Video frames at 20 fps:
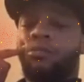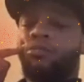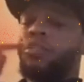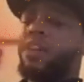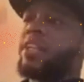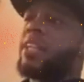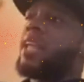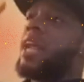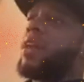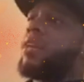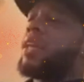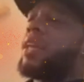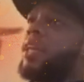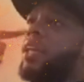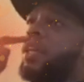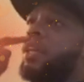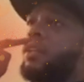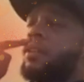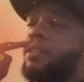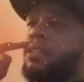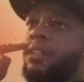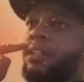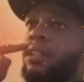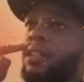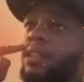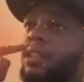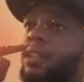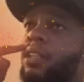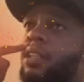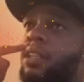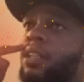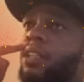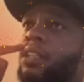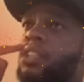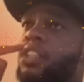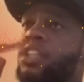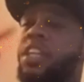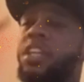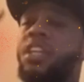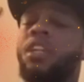running out here
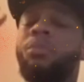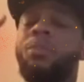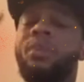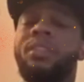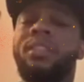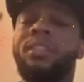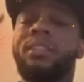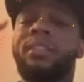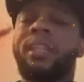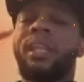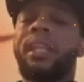cheating with this